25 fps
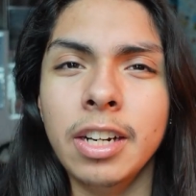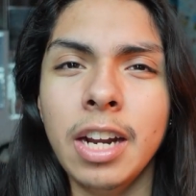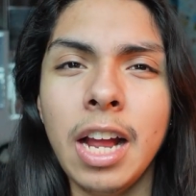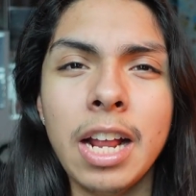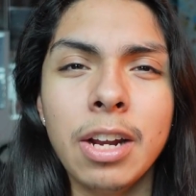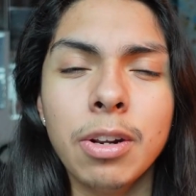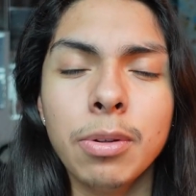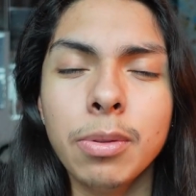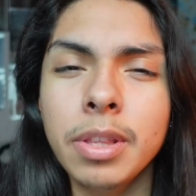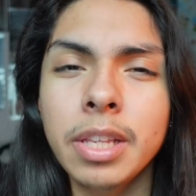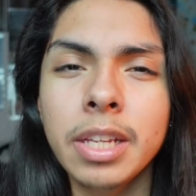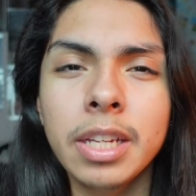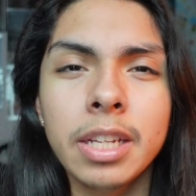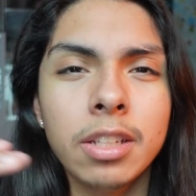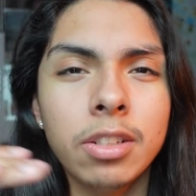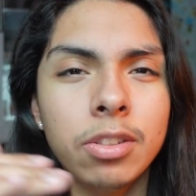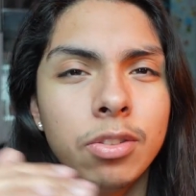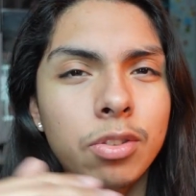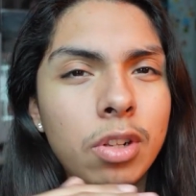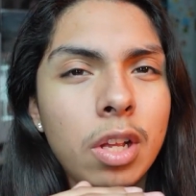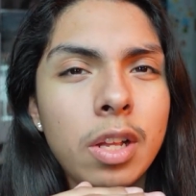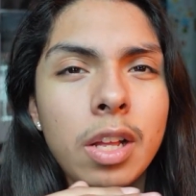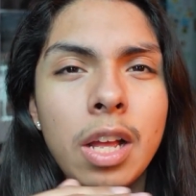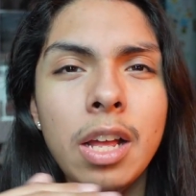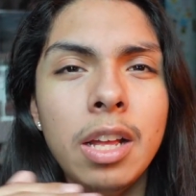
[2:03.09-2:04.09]
I don't think
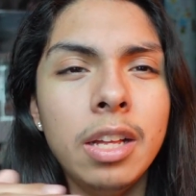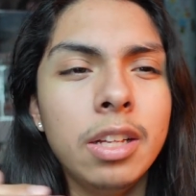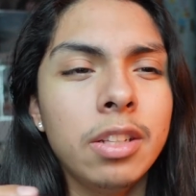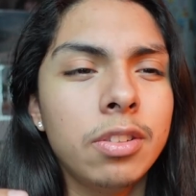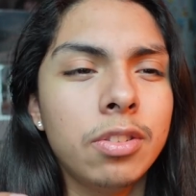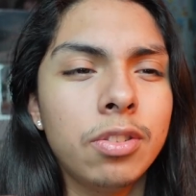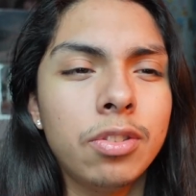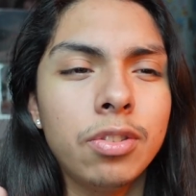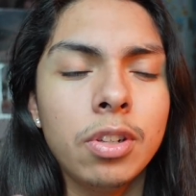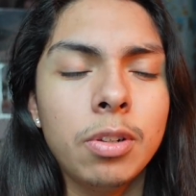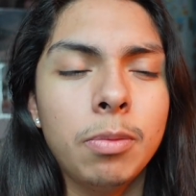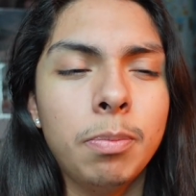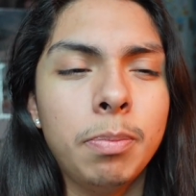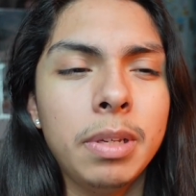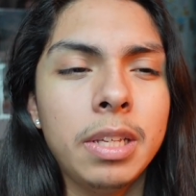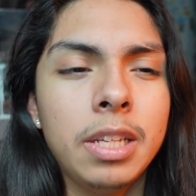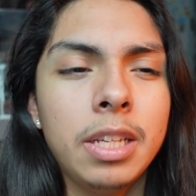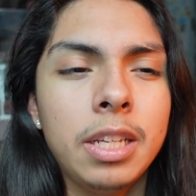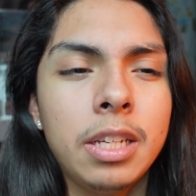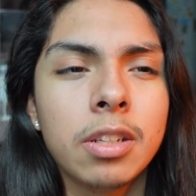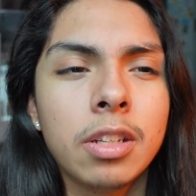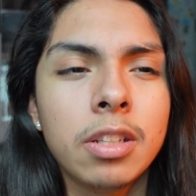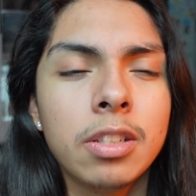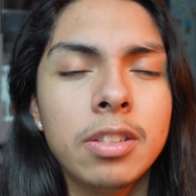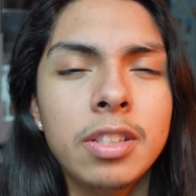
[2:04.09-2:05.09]
it should
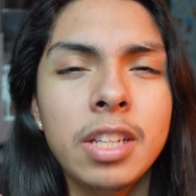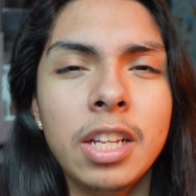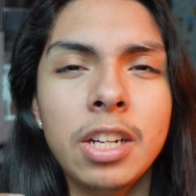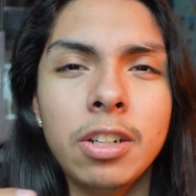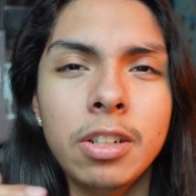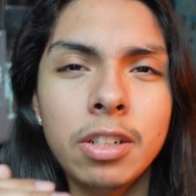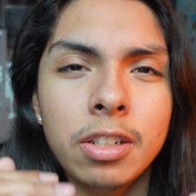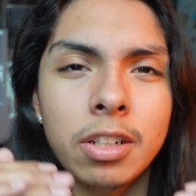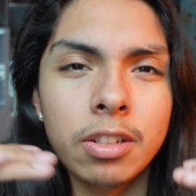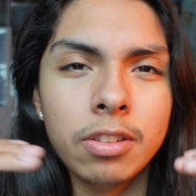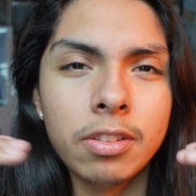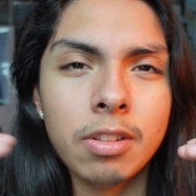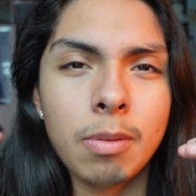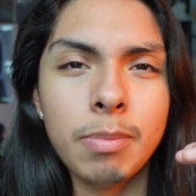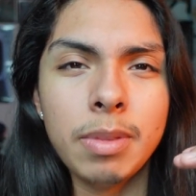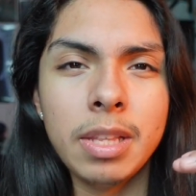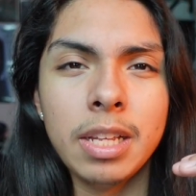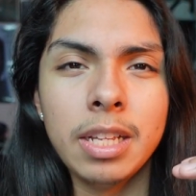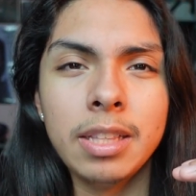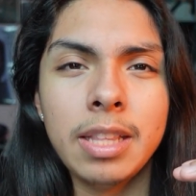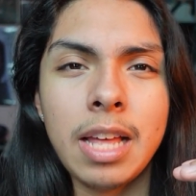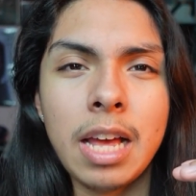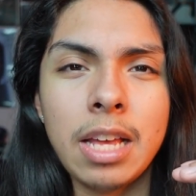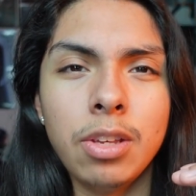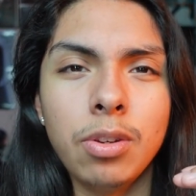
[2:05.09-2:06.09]
be considered
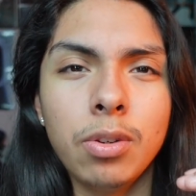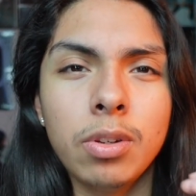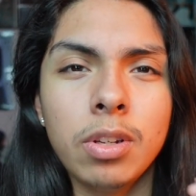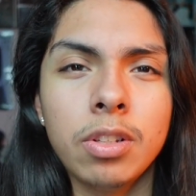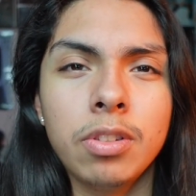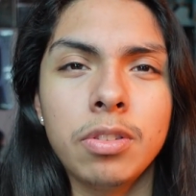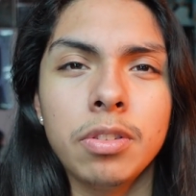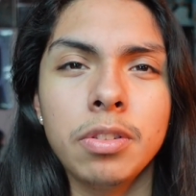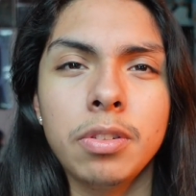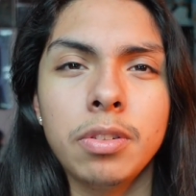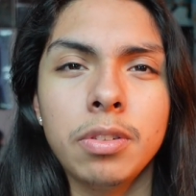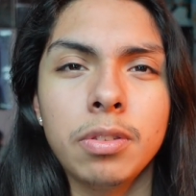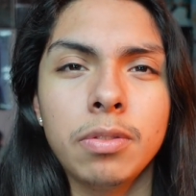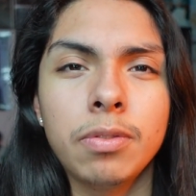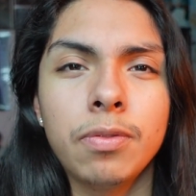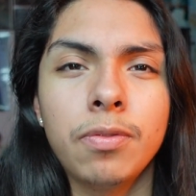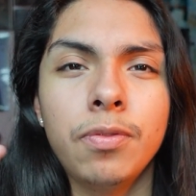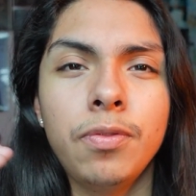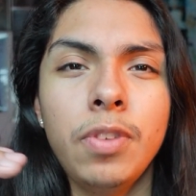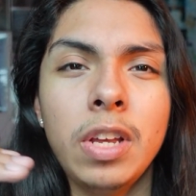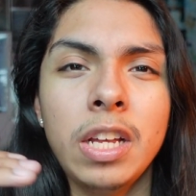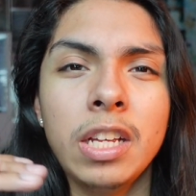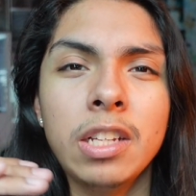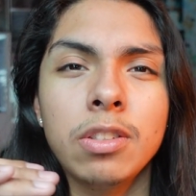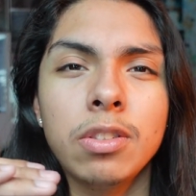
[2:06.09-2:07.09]
something that you can just
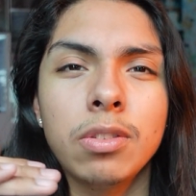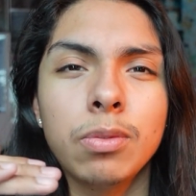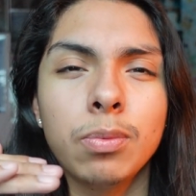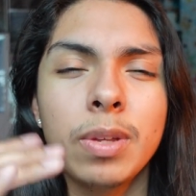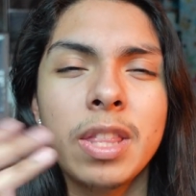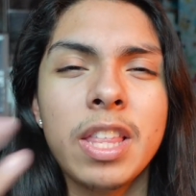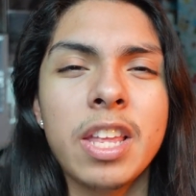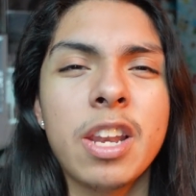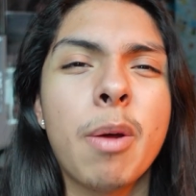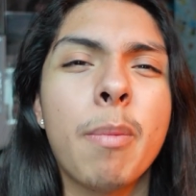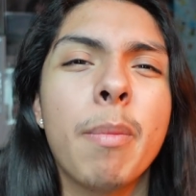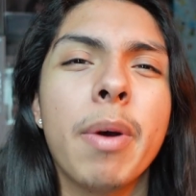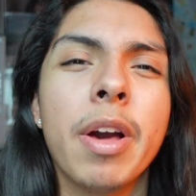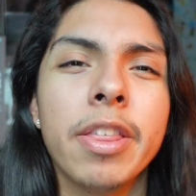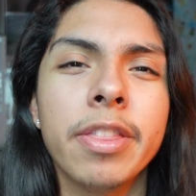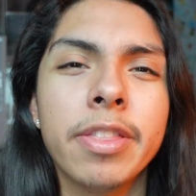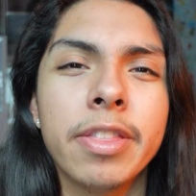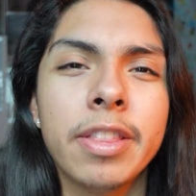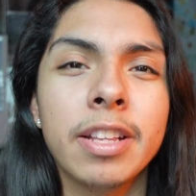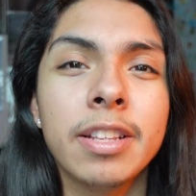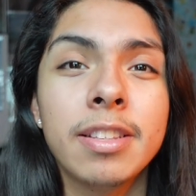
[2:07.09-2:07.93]
fix within a month.